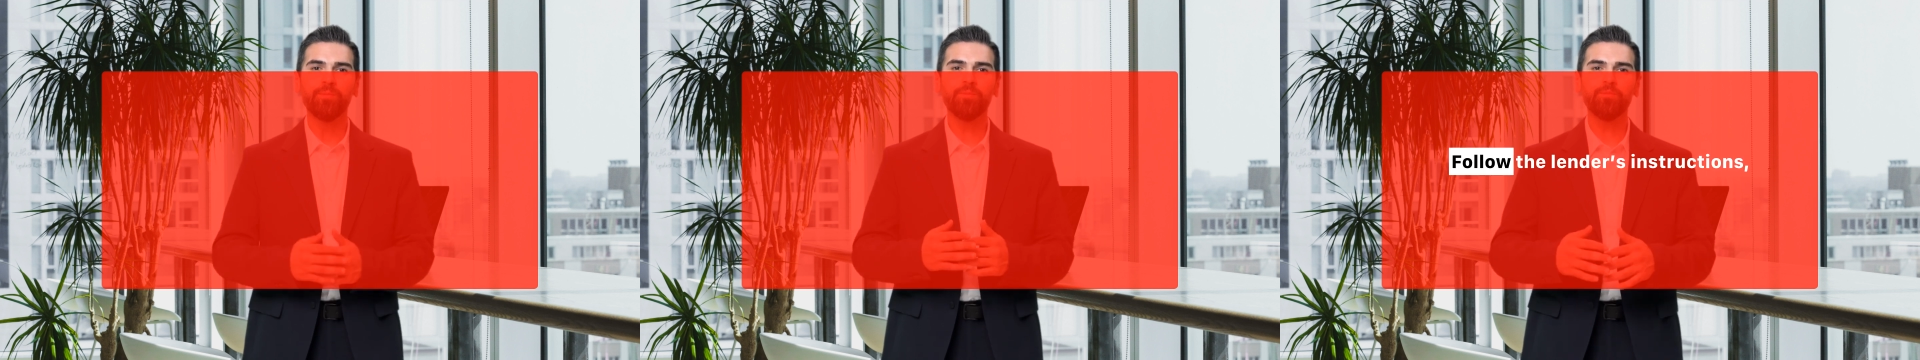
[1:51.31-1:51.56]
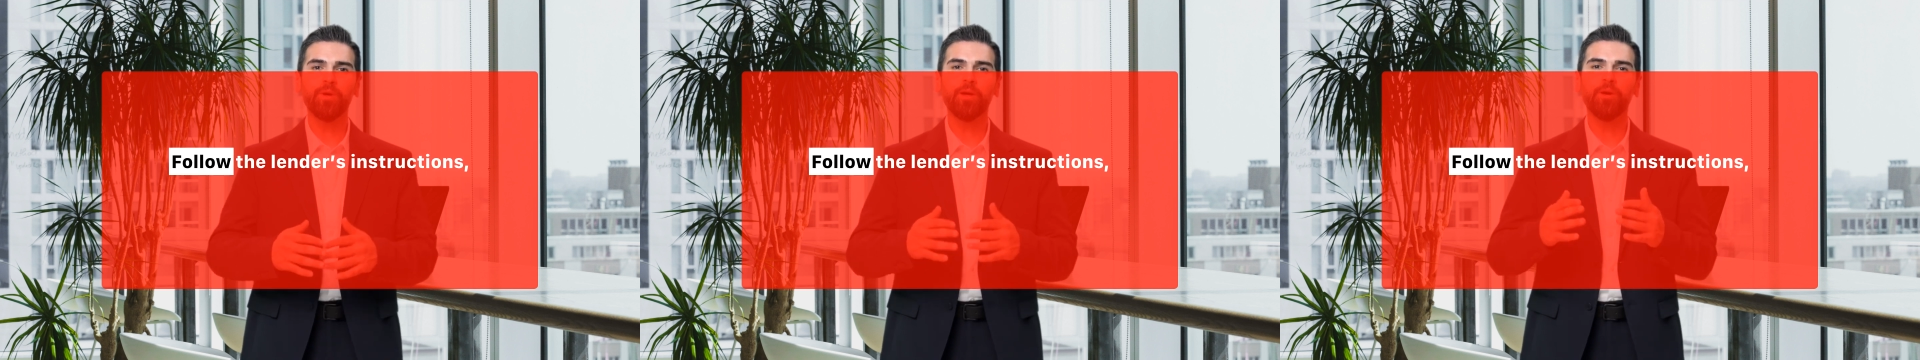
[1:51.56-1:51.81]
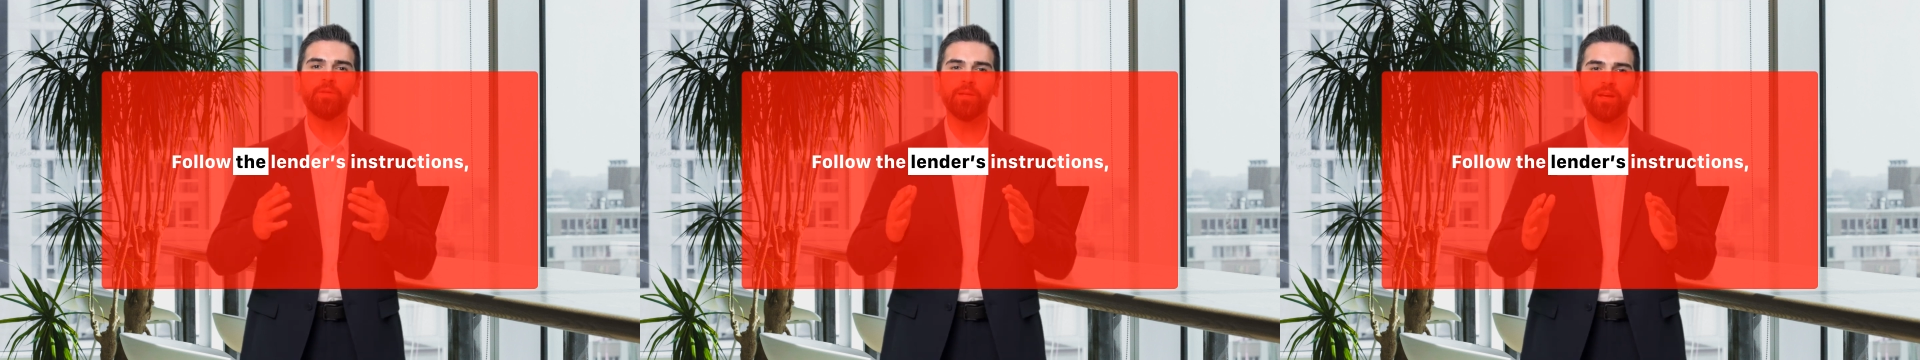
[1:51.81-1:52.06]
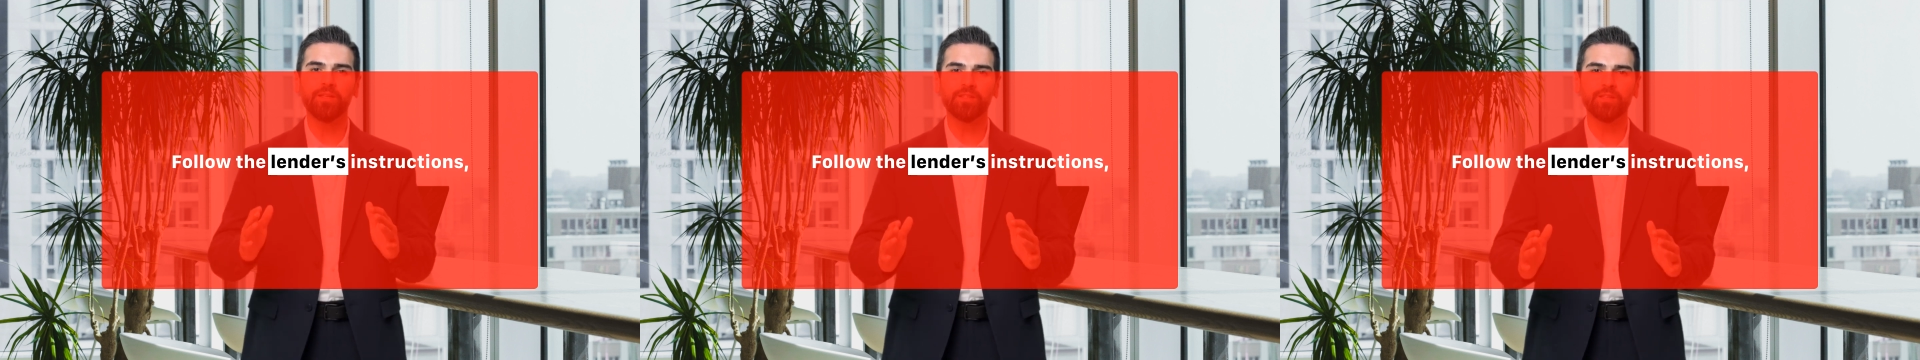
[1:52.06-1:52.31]
Follow the
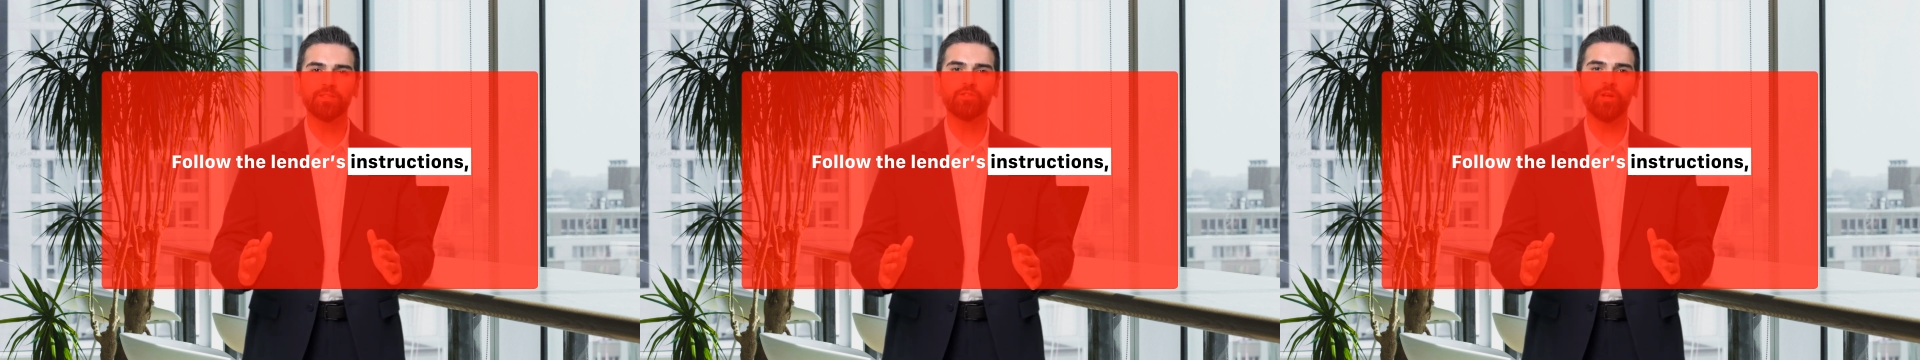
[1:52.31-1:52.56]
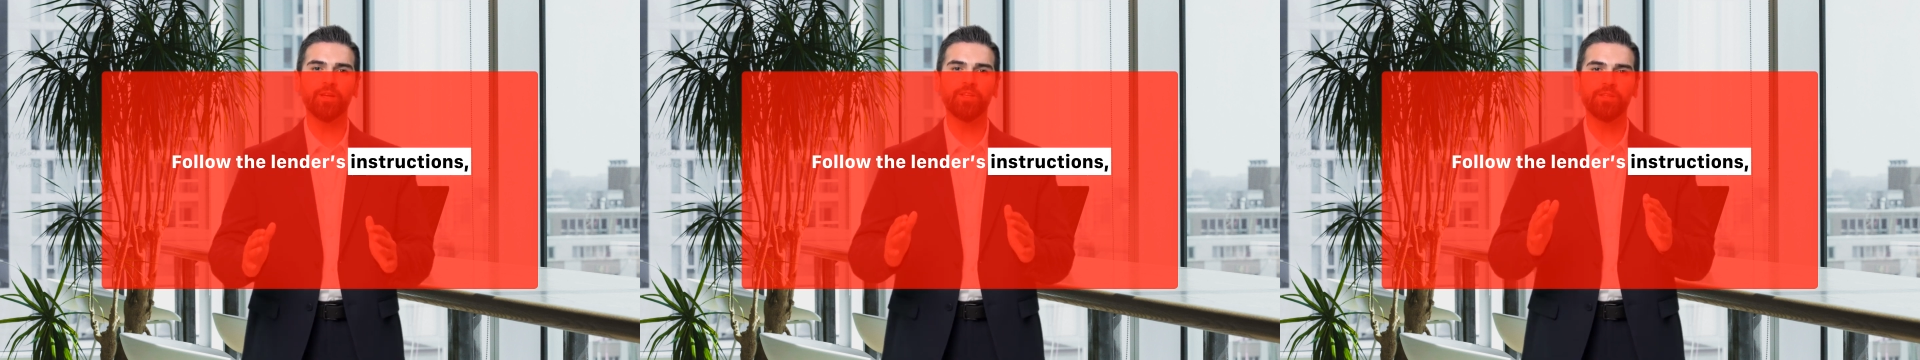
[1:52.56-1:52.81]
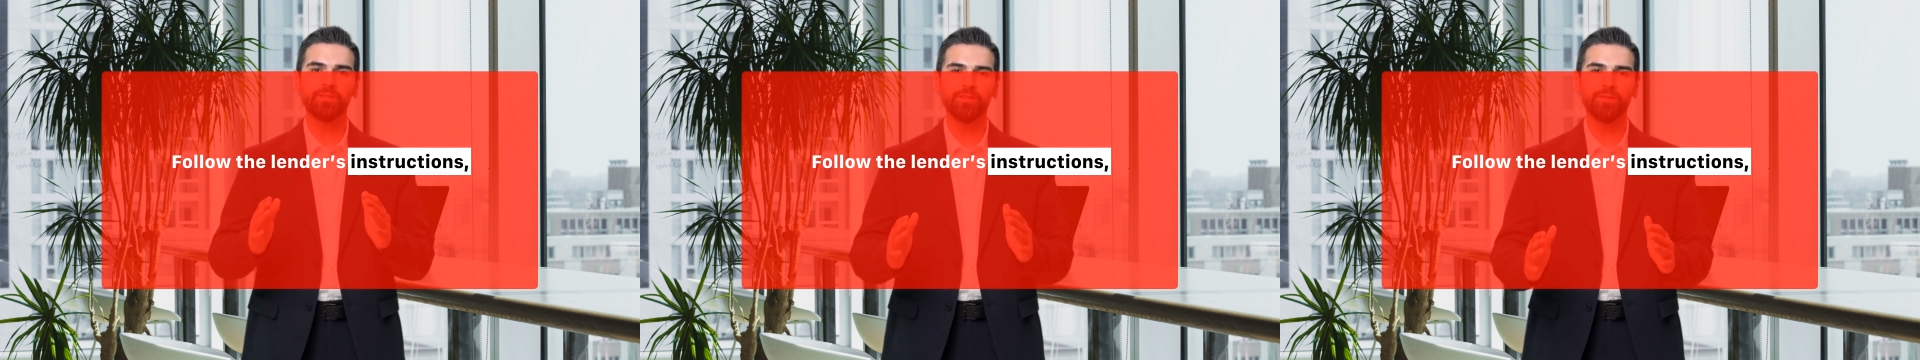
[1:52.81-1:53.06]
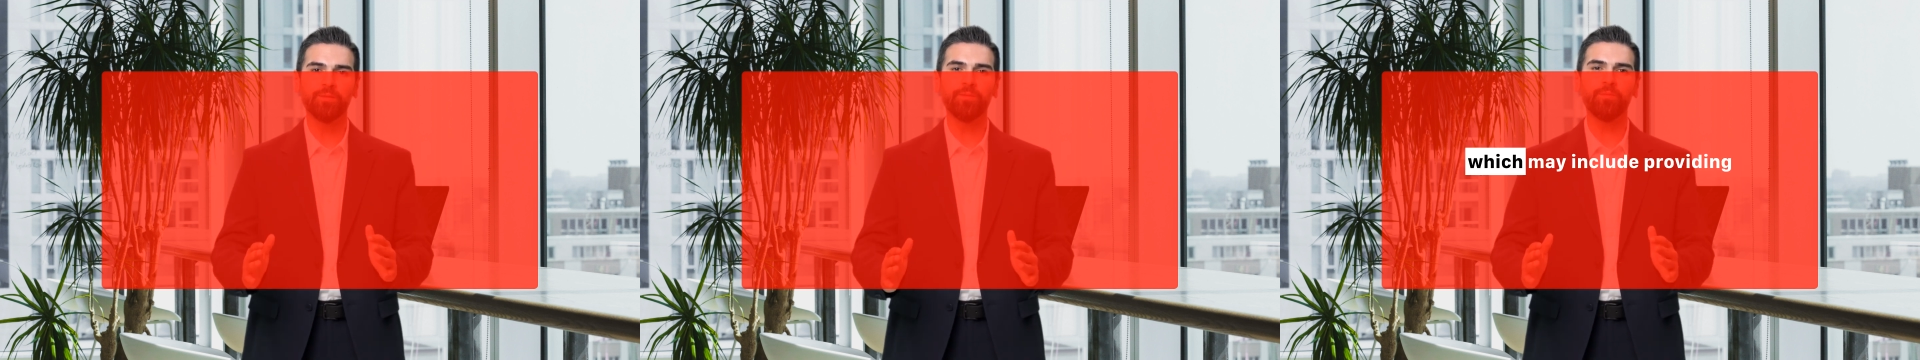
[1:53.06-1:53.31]
lender's instructions,
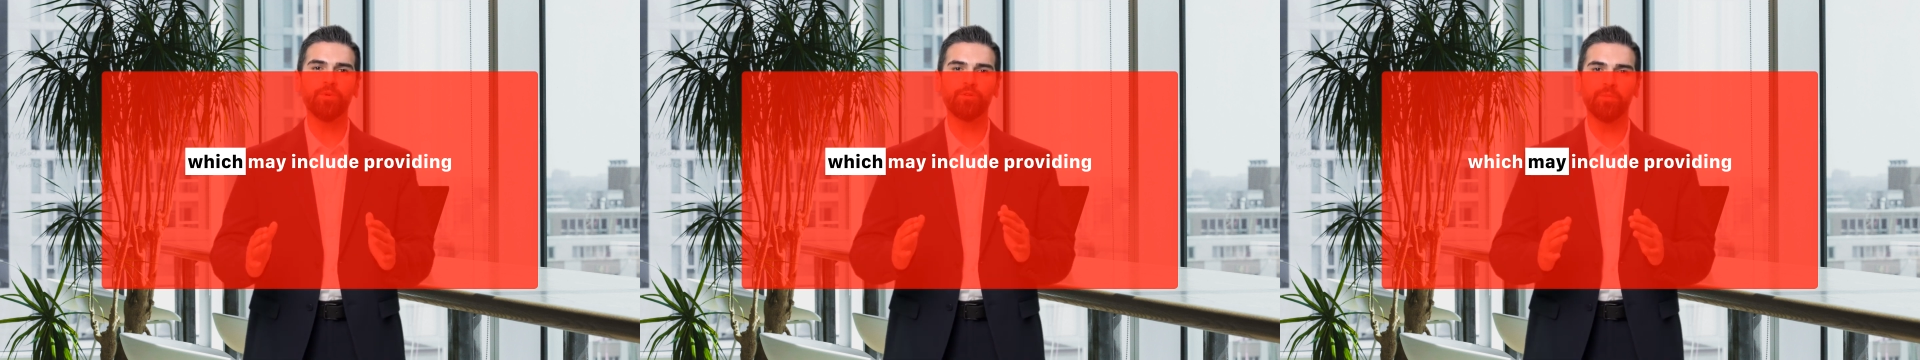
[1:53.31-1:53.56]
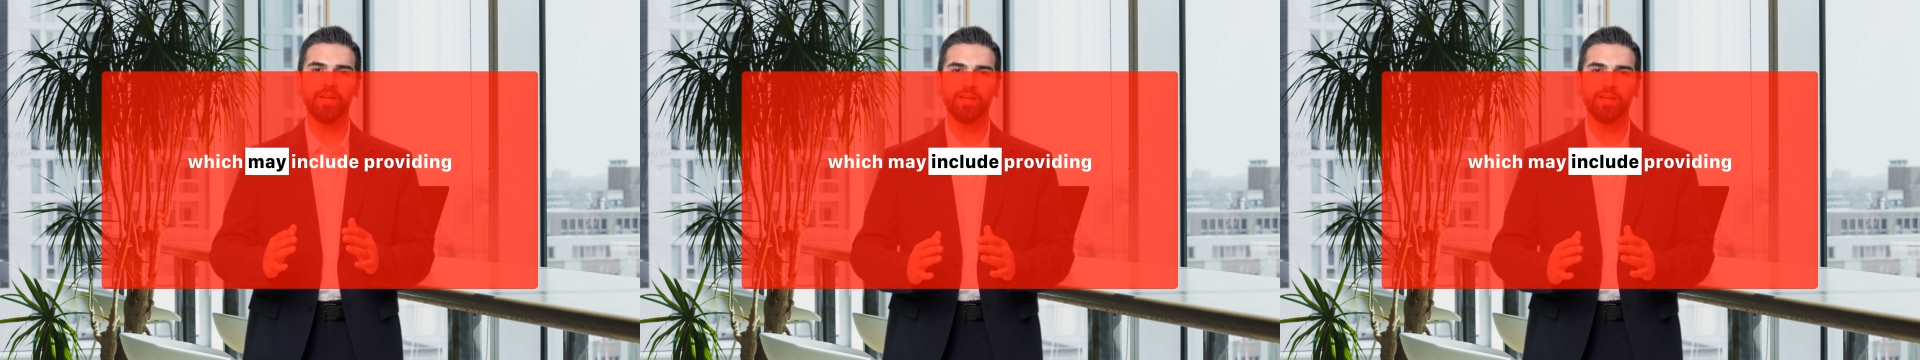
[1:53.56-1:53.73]
which may